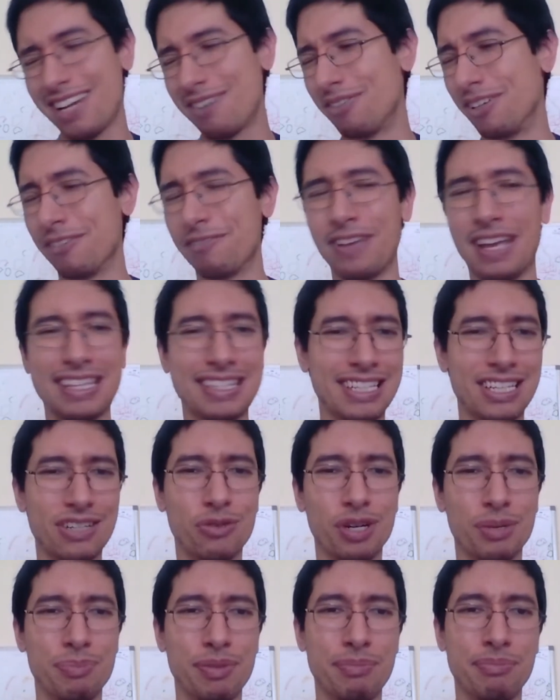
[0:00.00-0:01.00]
not really fancy
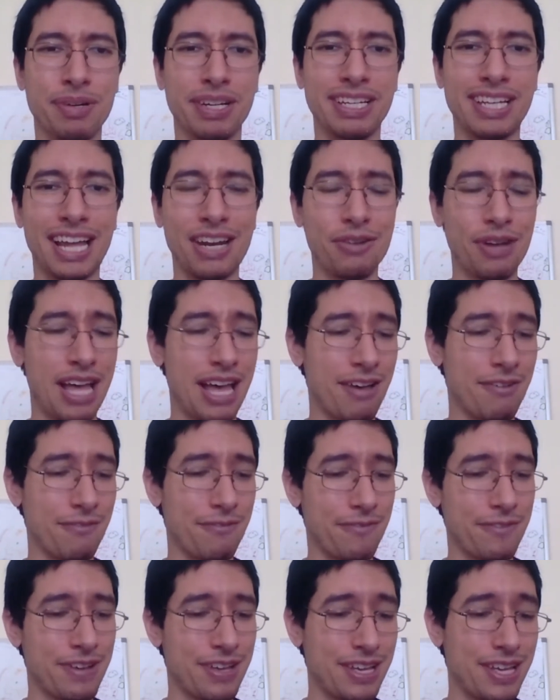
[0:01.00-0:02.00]
equipment, but I don't have,